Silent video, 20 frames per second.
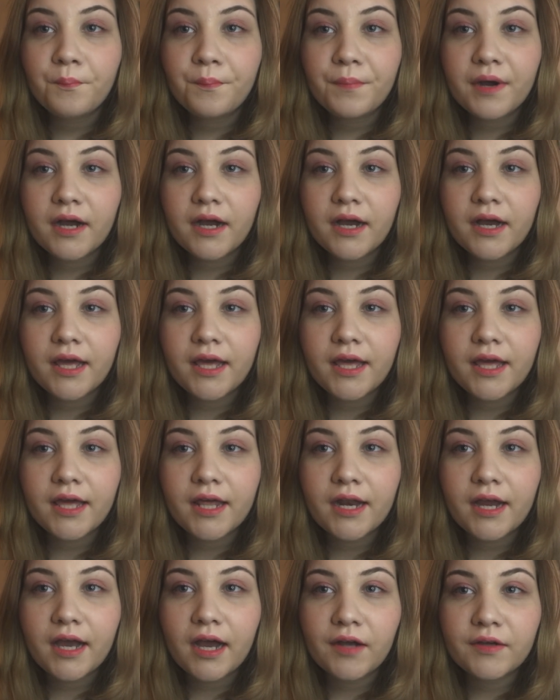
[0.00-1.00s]
but
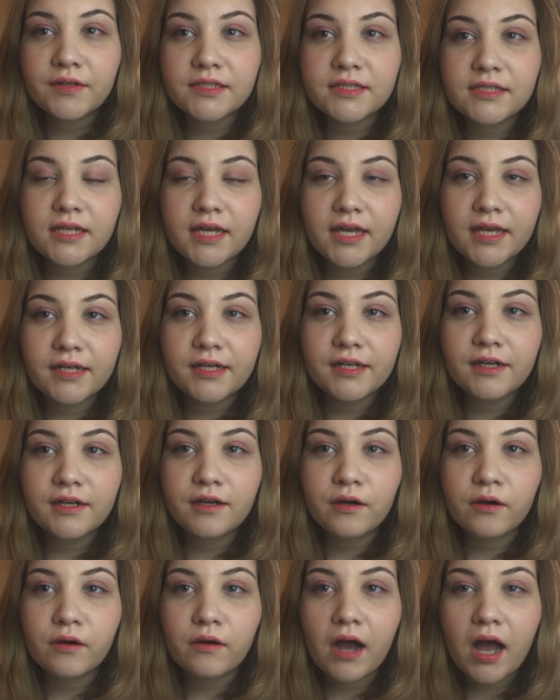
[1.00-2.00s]
I was like,
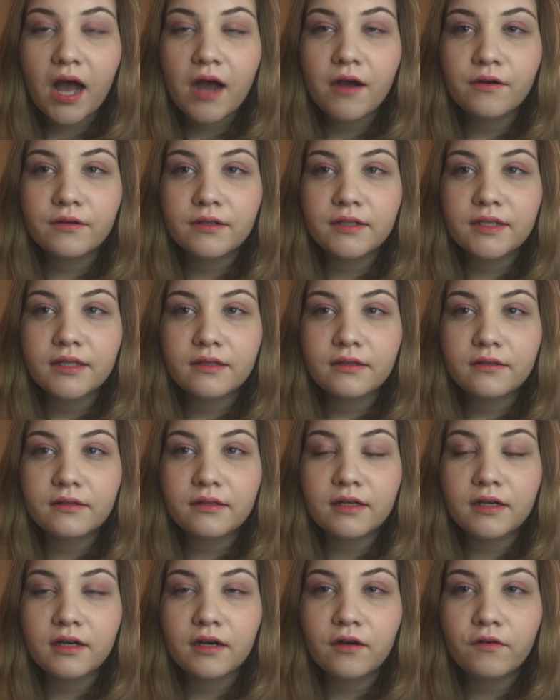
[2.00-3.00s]
no, I would
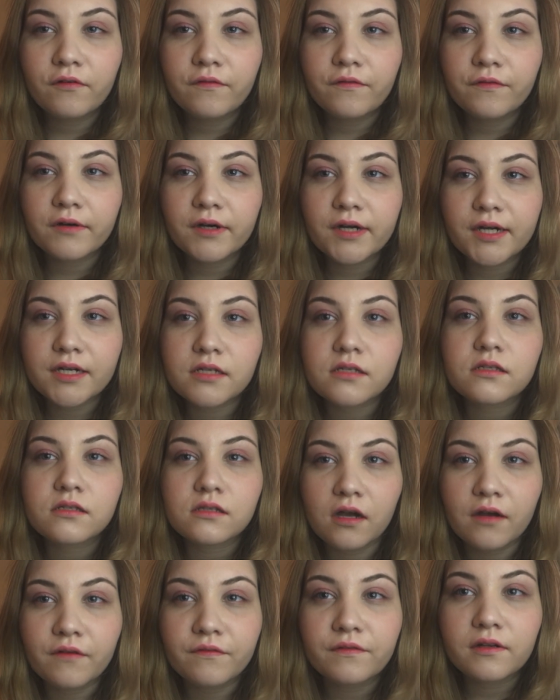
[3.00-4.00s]
go for the
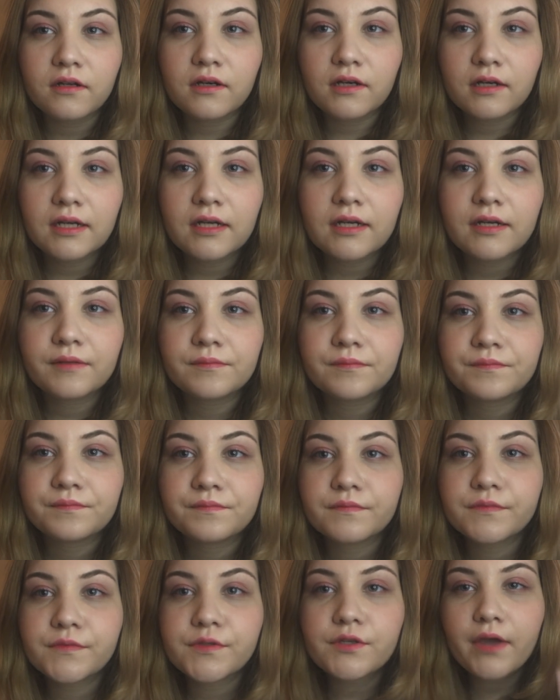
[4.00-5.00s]
soft look.
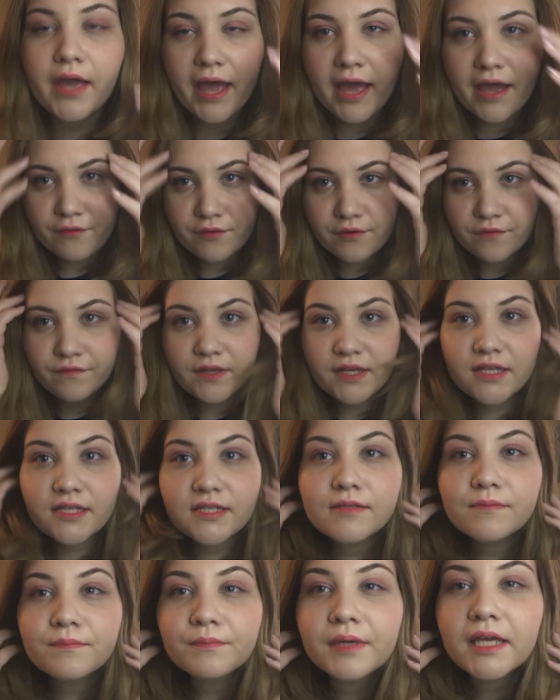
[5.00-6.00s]
So yeah, everything
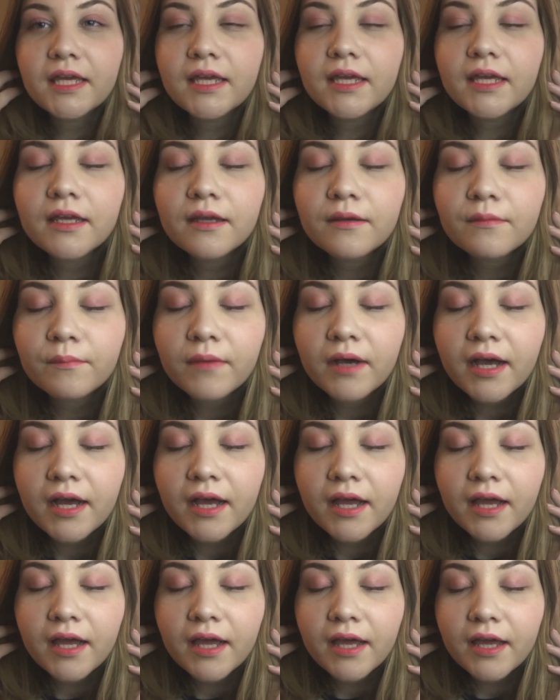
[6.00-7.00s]
is pink.
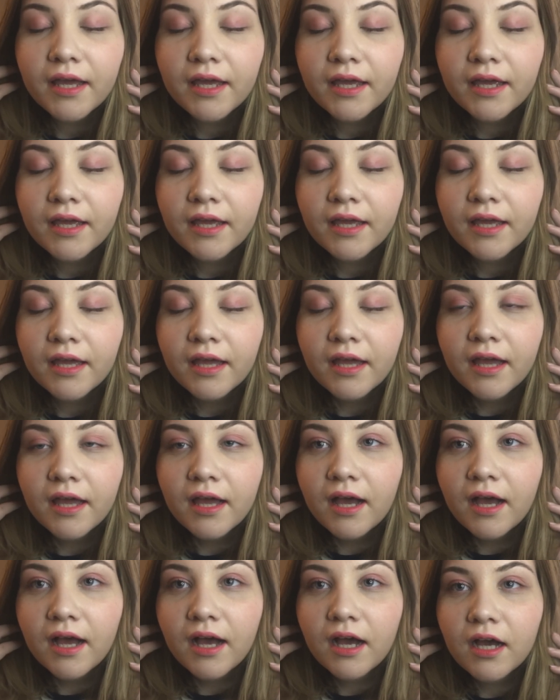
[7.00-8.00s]
My
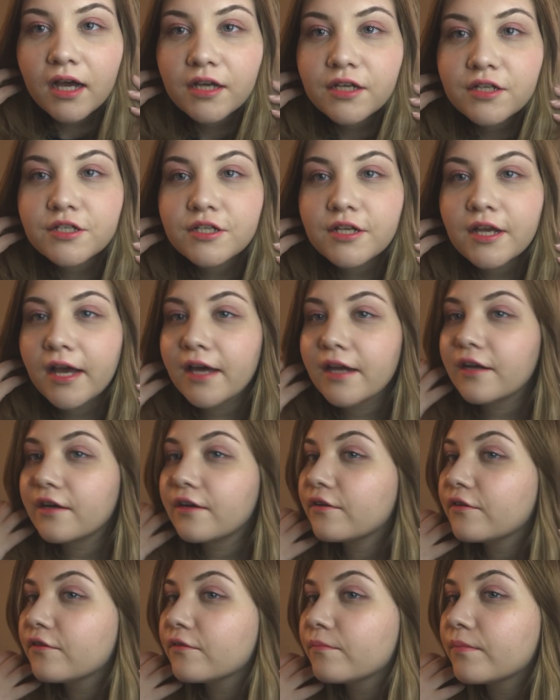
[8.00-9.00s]

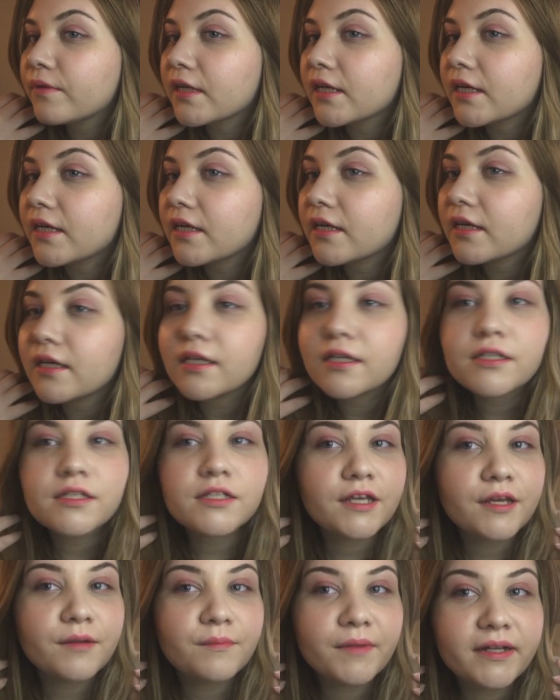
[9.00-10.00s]
eyeshadow,
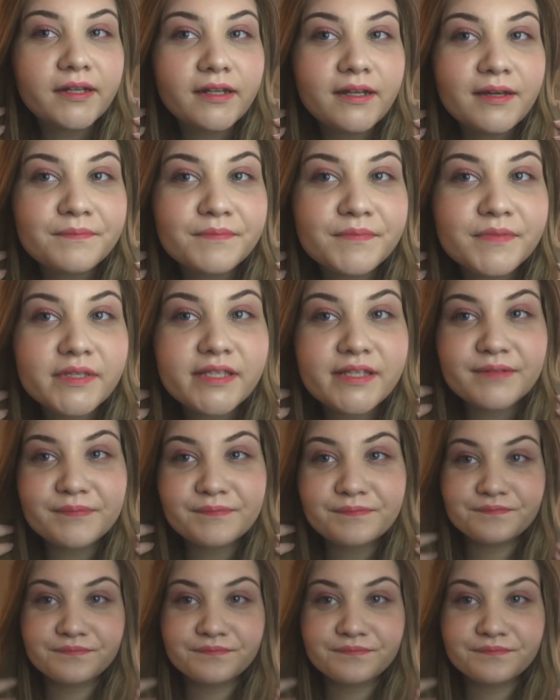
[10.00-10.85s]
blush, and my lips.